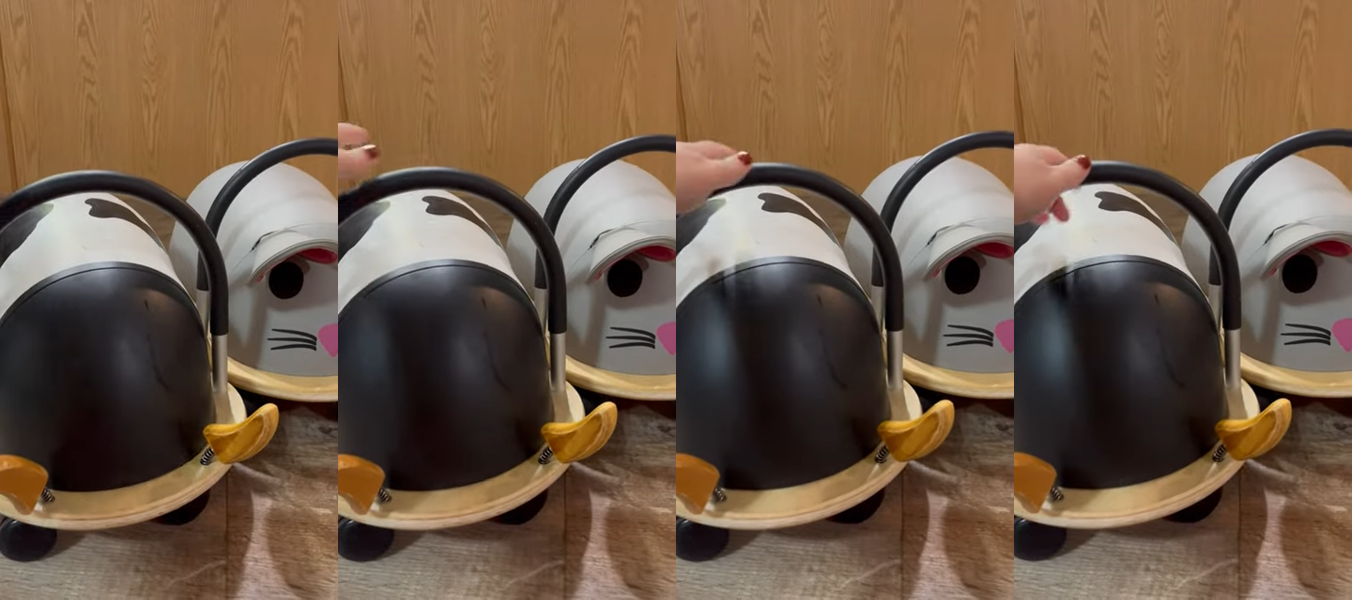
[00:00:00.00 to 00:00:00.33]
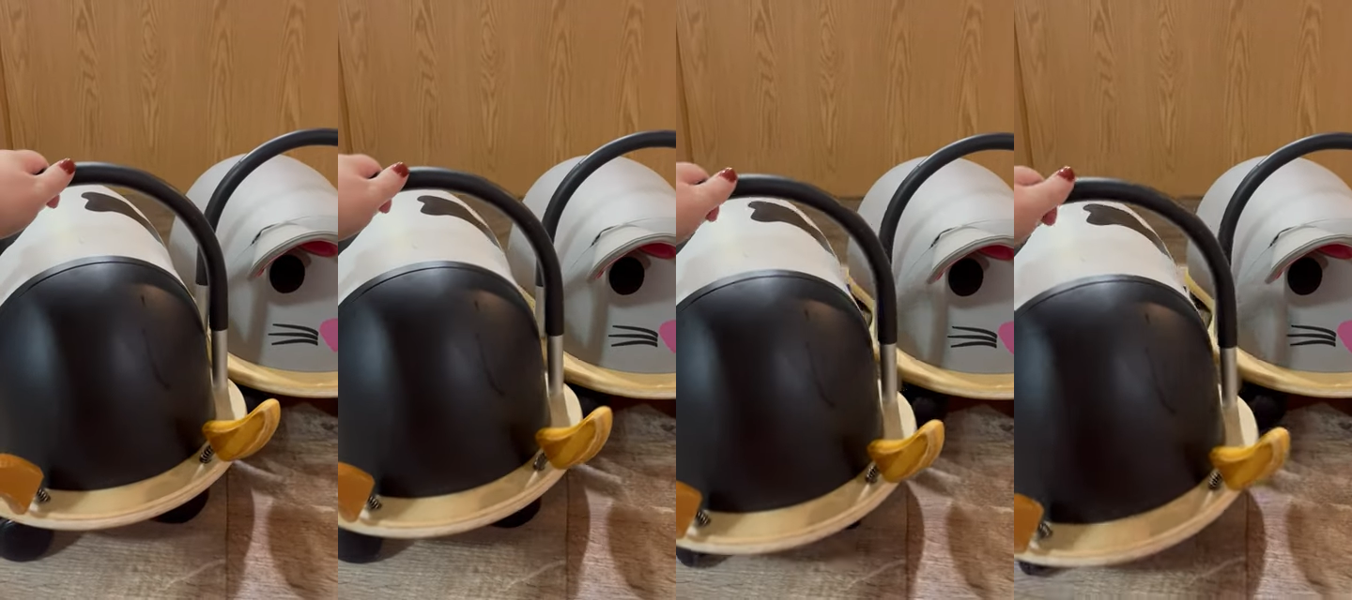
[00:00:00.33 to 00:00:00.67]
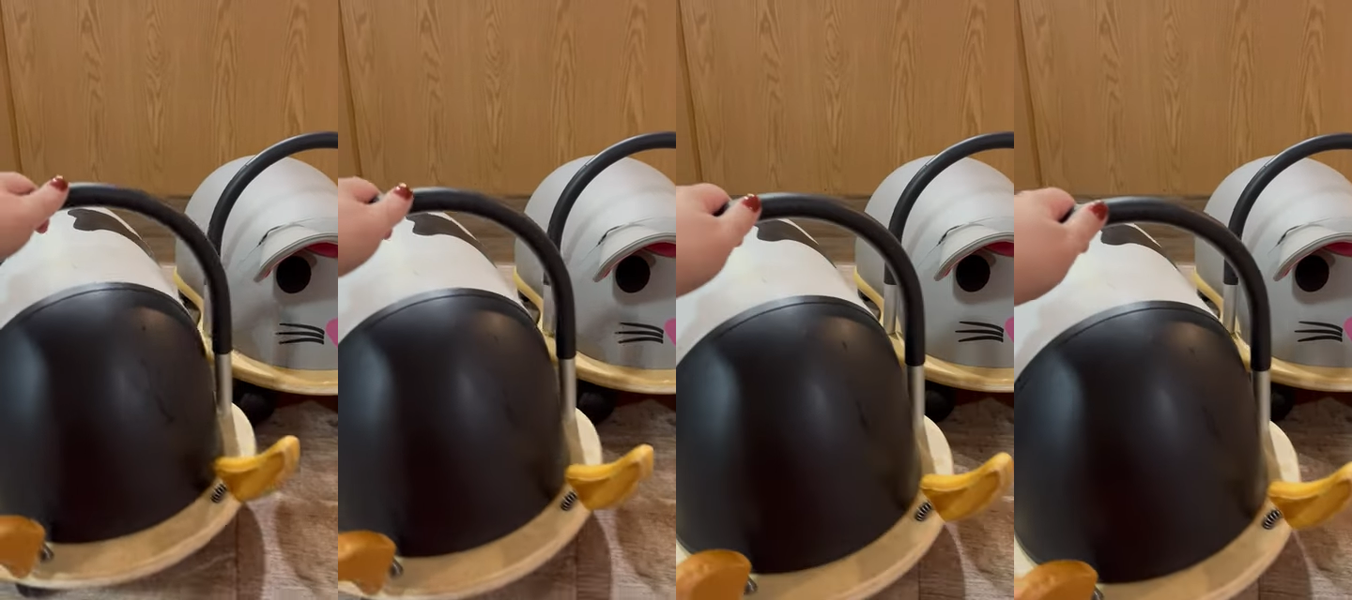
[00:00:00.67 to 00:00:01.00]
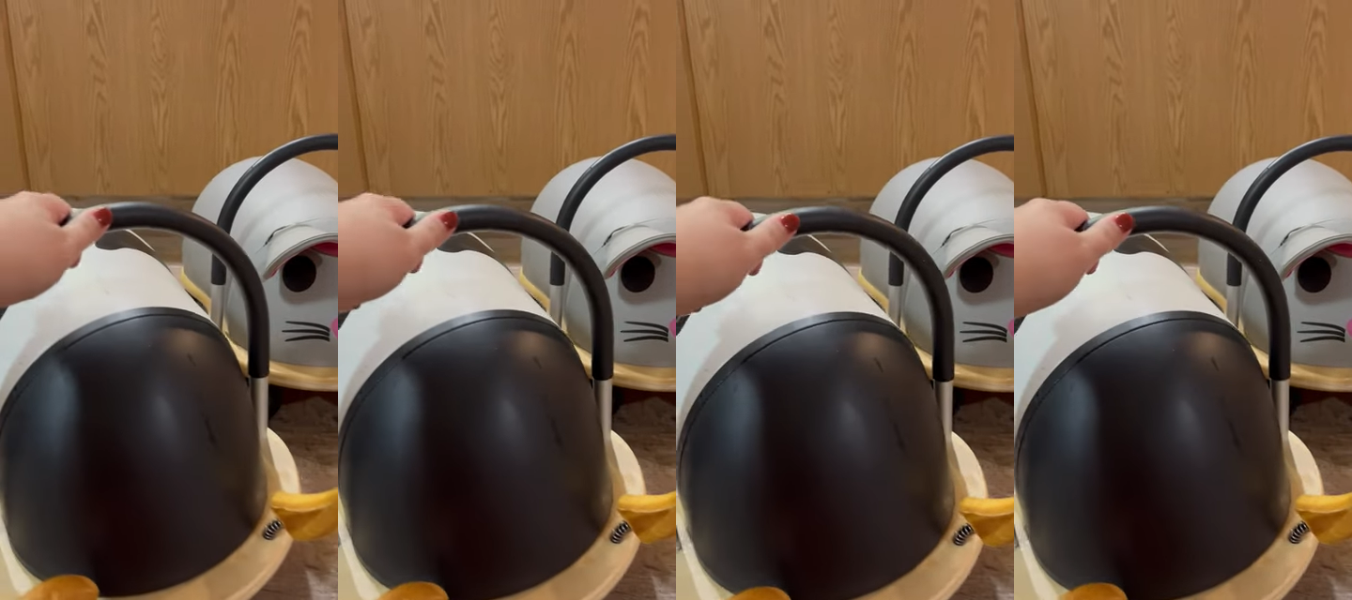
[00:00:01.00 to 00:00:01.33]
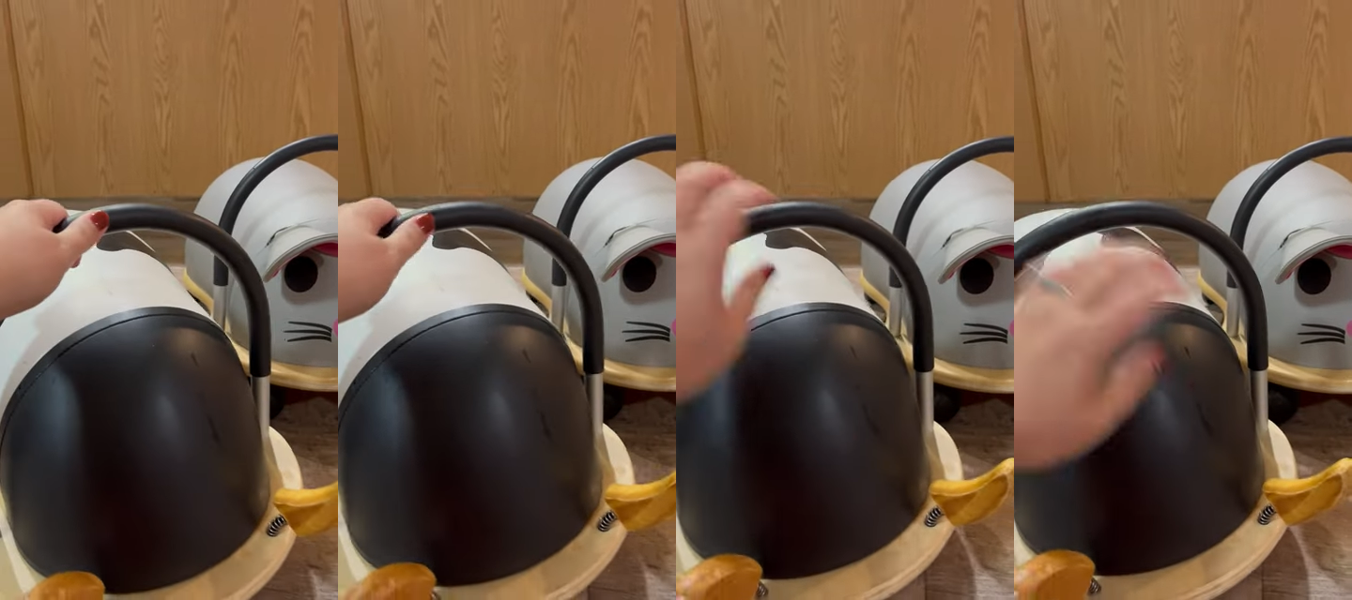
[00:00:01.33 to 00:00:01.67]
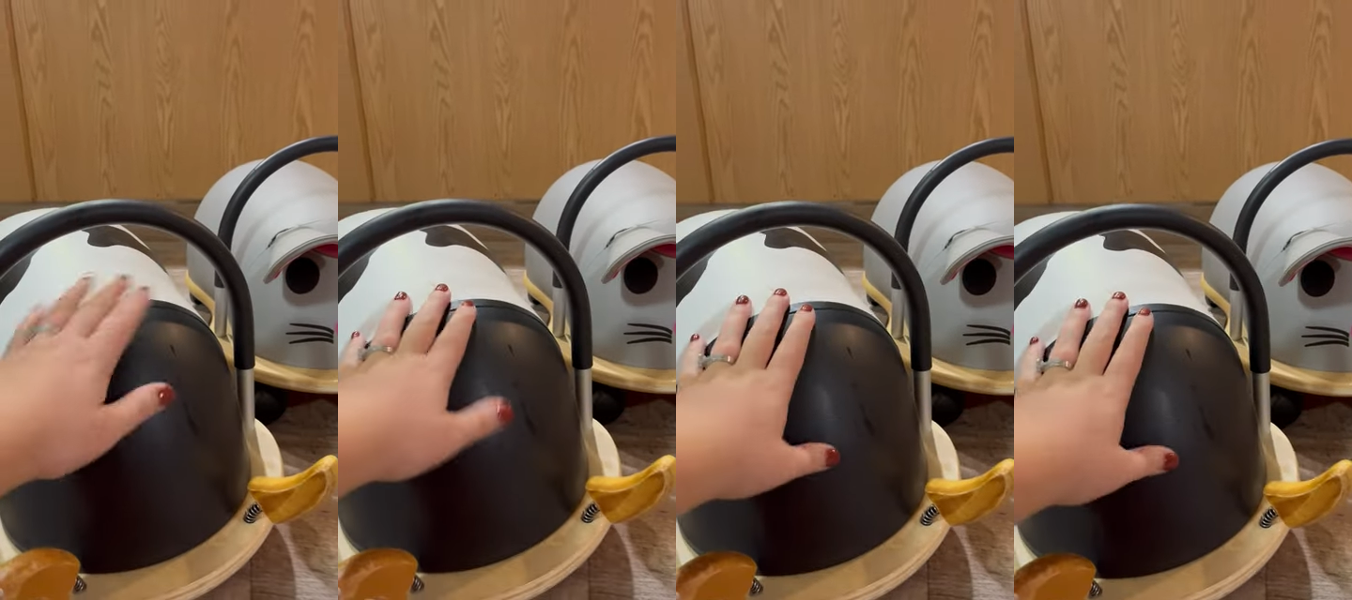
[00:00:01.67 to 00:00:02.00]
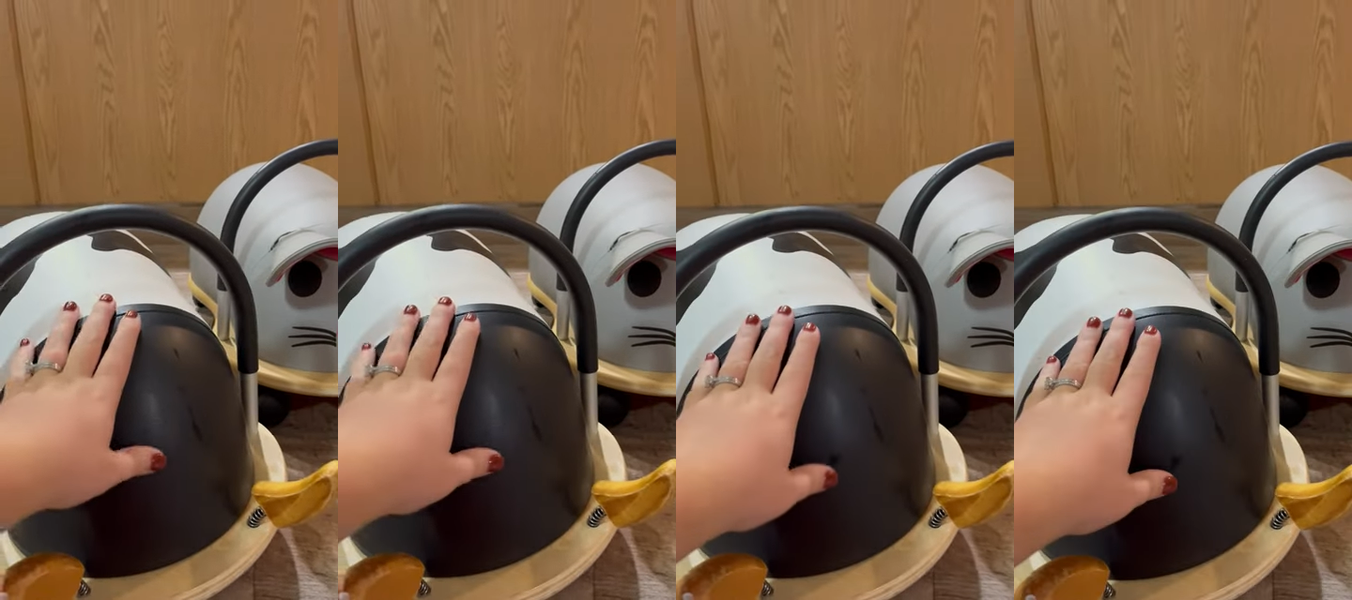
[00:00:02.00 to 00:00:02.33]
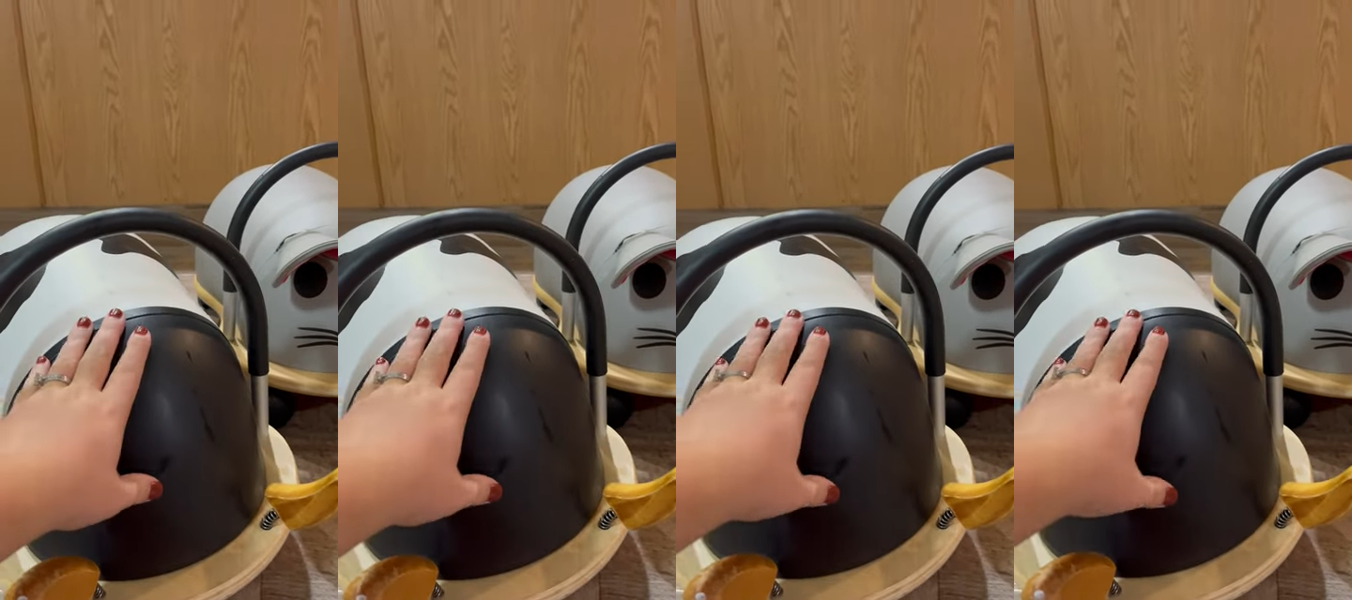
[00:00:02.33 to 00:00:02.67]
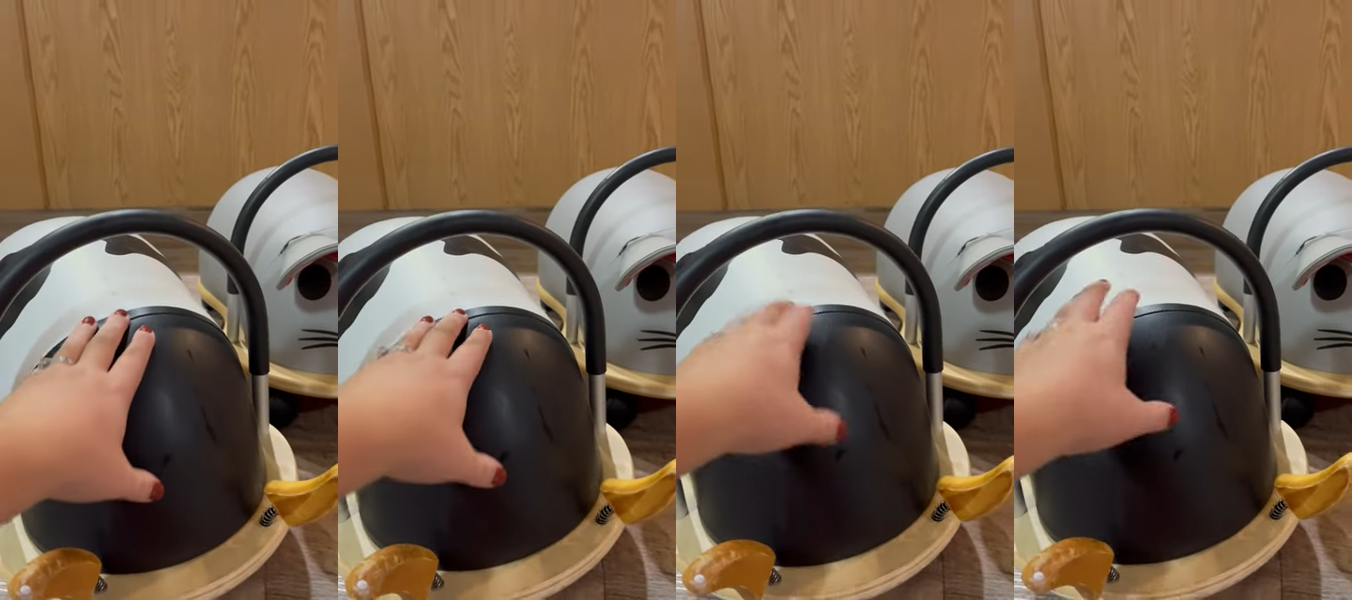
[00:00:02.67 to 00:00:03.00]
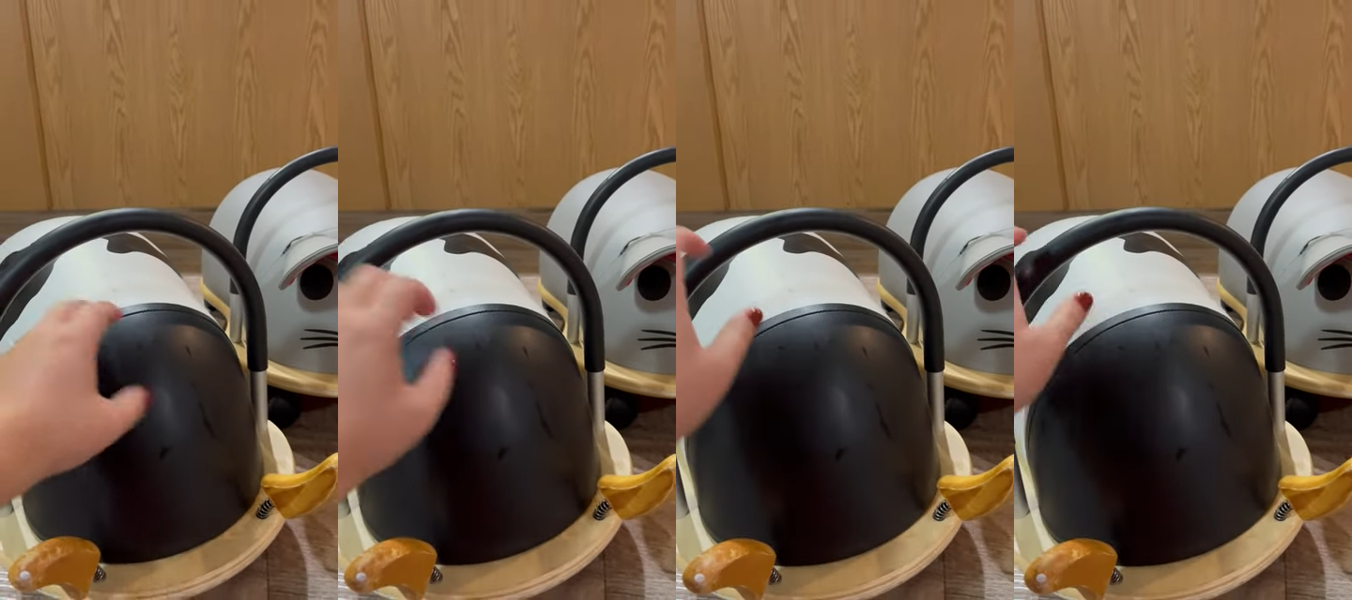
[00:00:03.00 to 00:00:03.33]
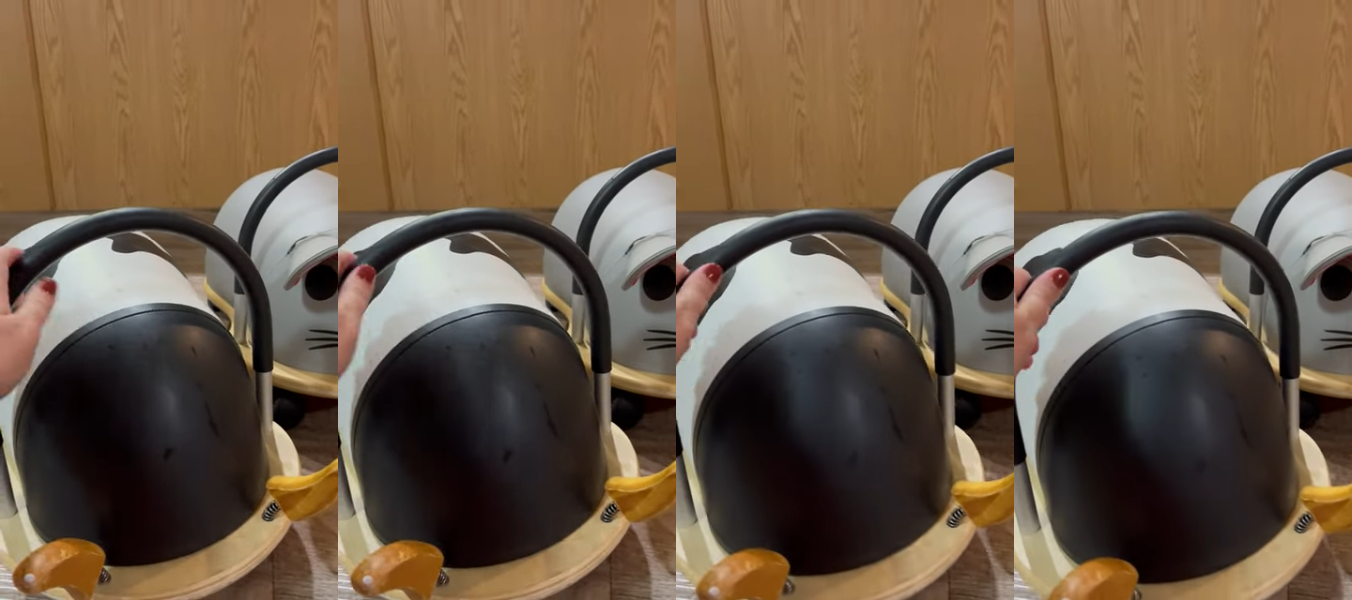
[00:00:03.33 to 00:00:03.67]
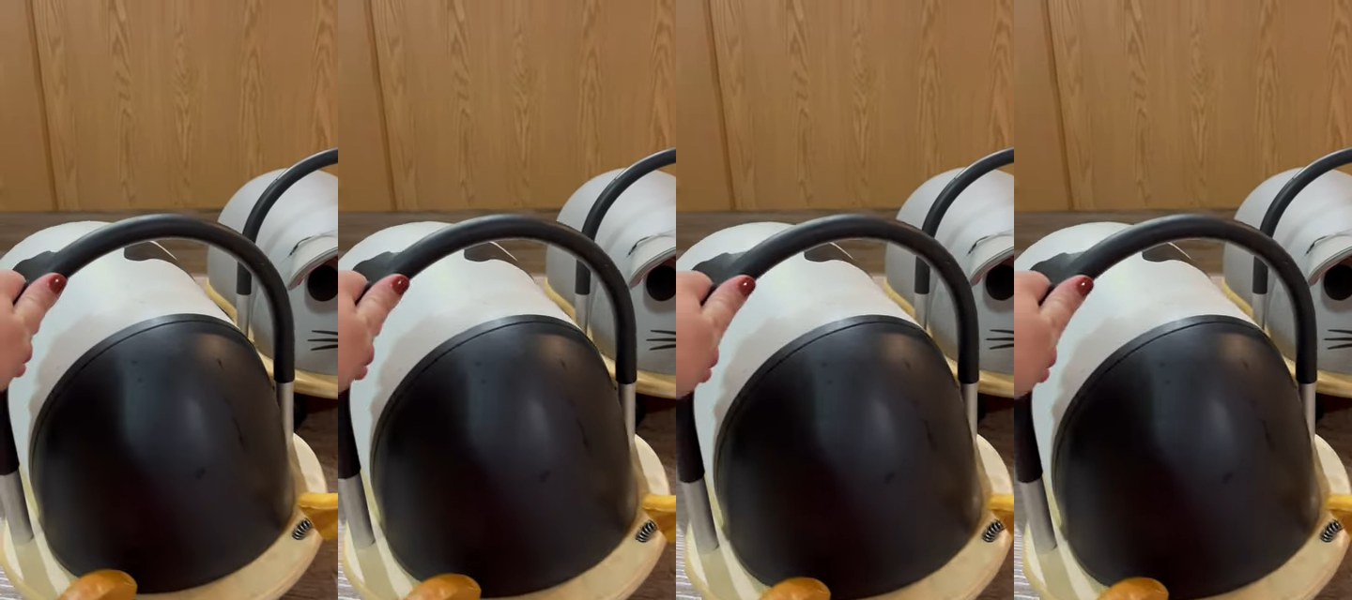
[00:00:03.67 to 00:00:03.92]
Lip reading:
Nobody's mouth can be seen.